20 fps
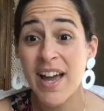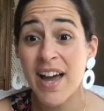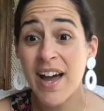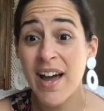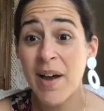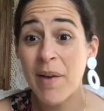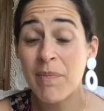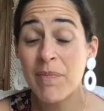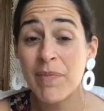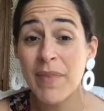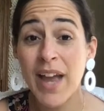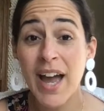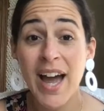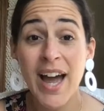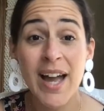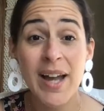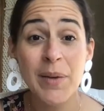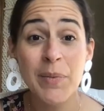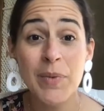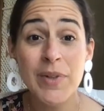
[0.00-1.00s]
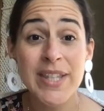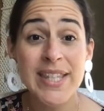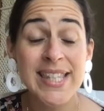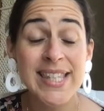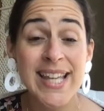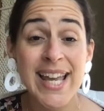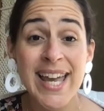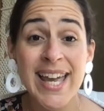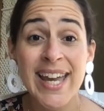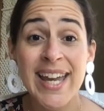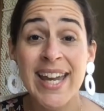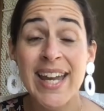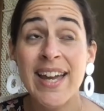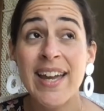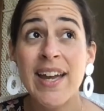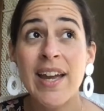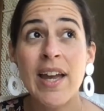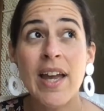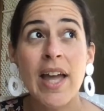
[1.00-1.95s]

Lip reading: I would say